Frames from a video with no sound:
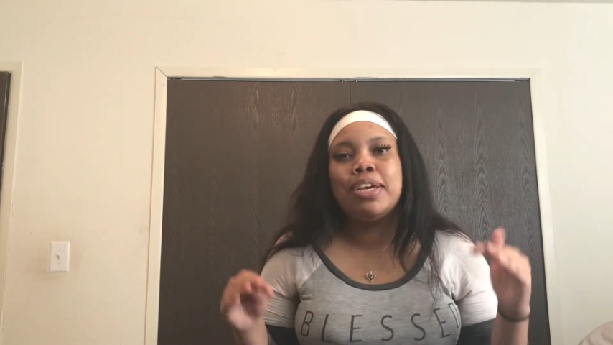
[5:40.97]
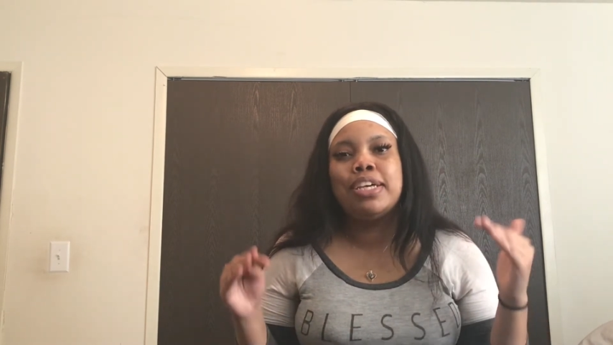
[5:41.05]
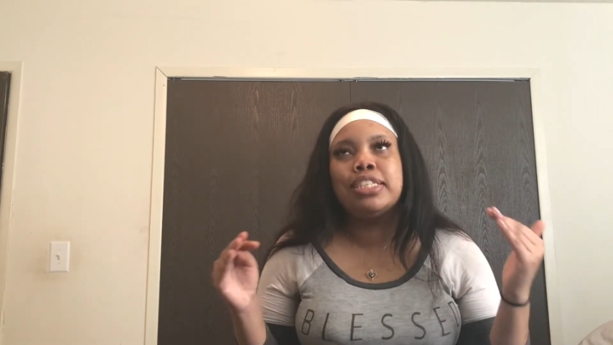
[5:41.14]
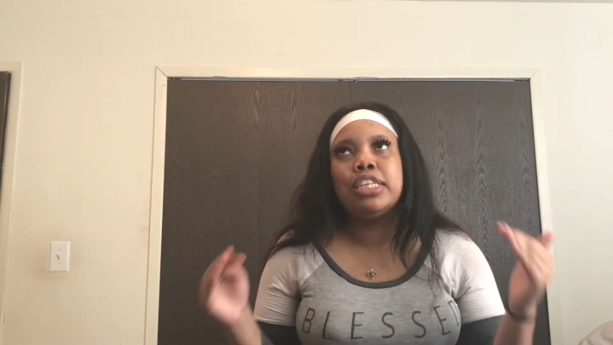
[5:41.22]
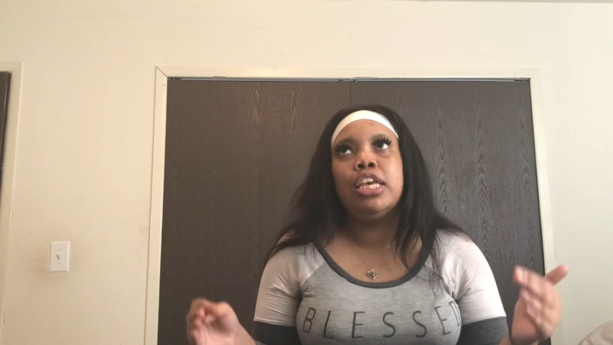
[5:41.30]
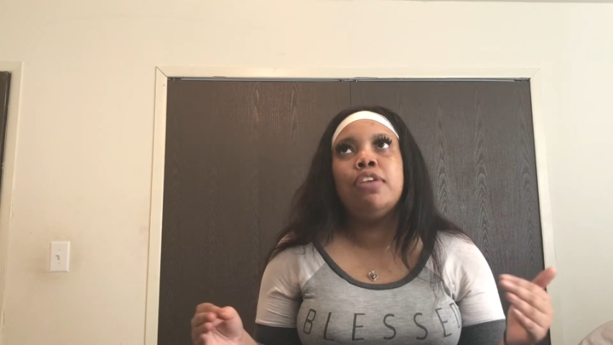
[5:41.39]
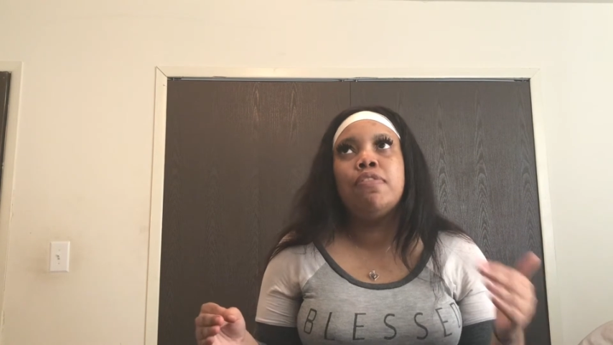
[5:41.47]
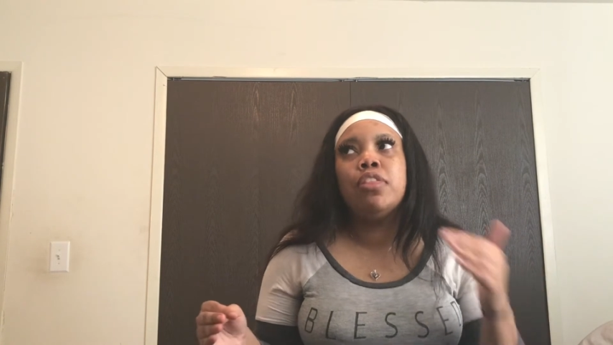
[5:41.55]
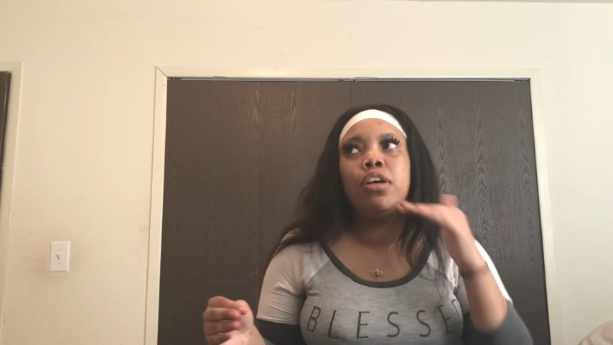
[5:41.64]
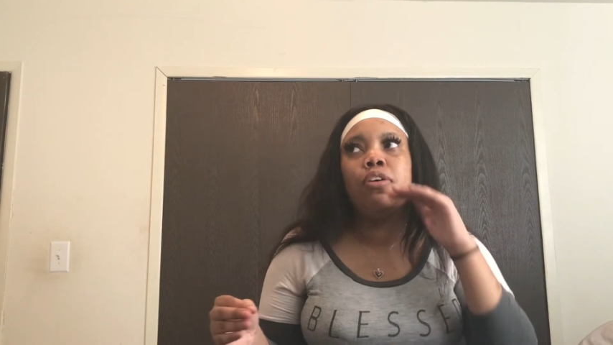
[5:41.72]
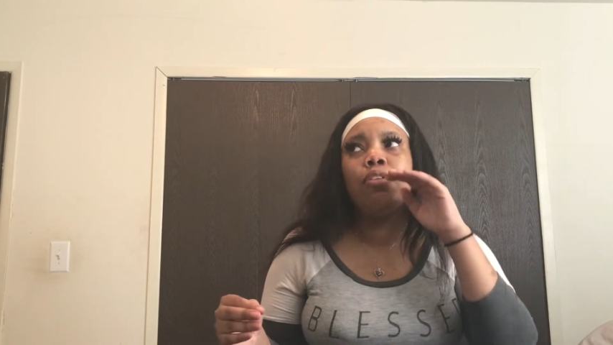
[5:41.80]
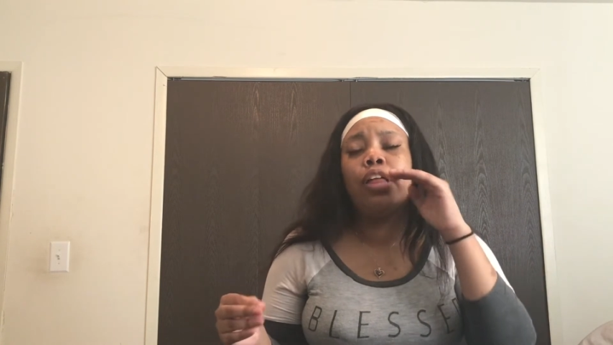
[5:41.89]
Because
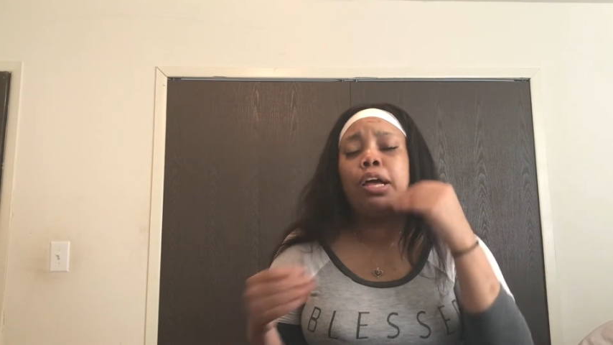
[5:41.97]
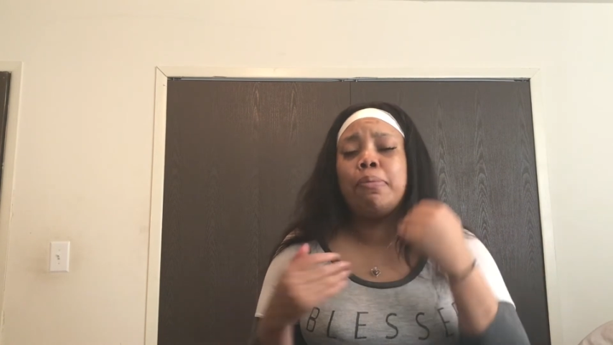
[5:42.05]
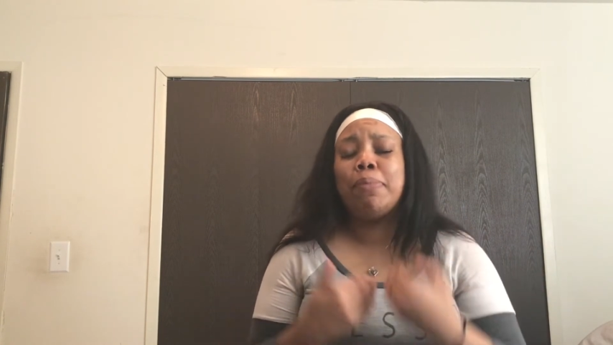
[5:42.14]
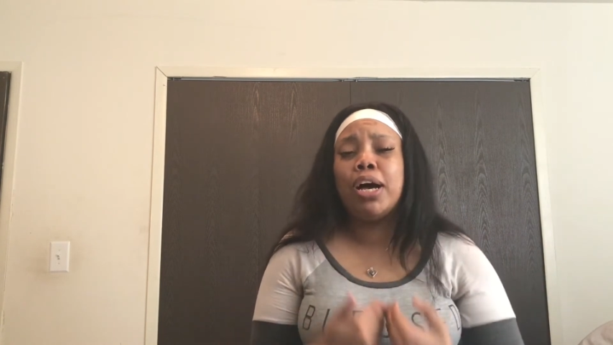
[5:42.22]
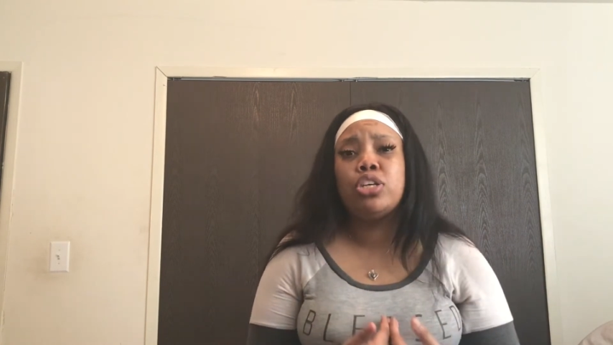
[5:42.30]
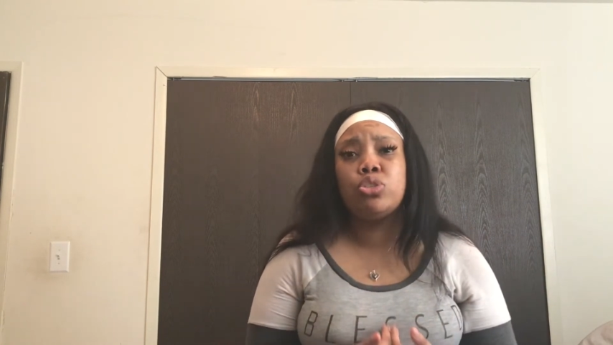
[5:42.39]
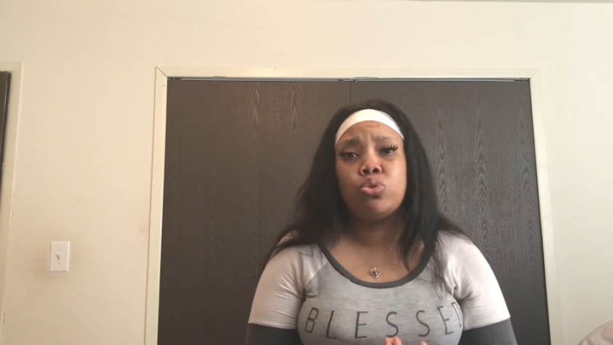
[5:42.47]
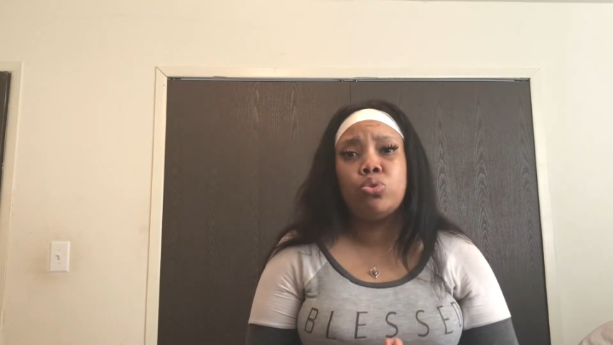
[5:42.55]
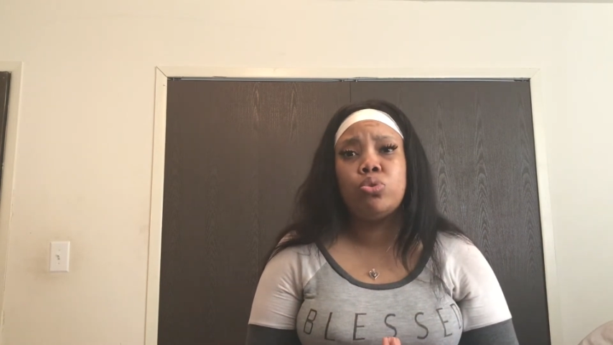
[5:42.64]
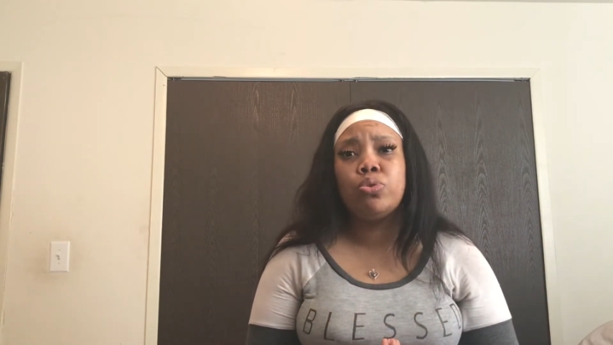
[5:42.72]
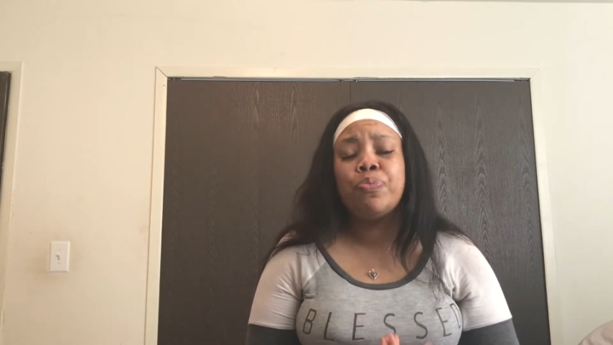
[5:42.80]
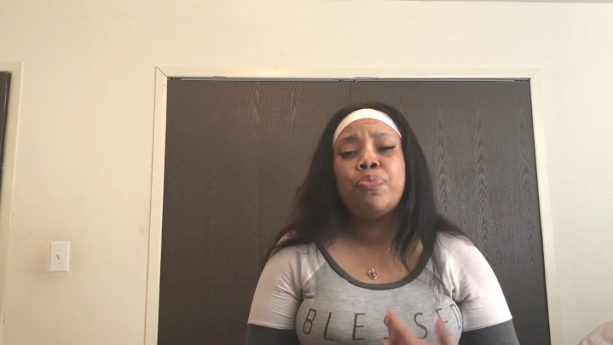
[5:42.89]
even though, like, my
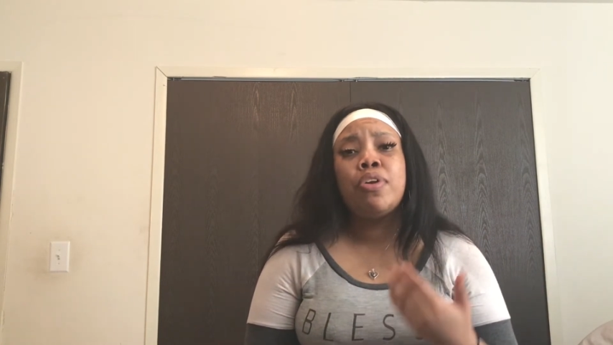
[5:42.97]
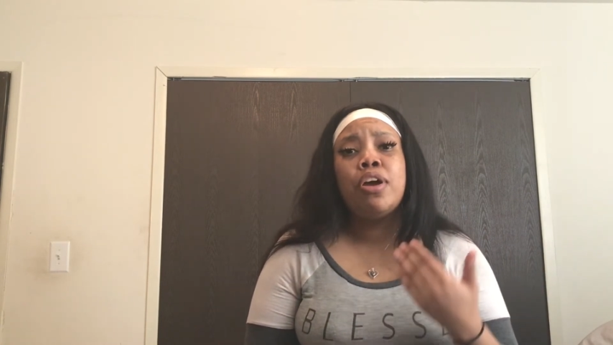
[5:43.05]
school,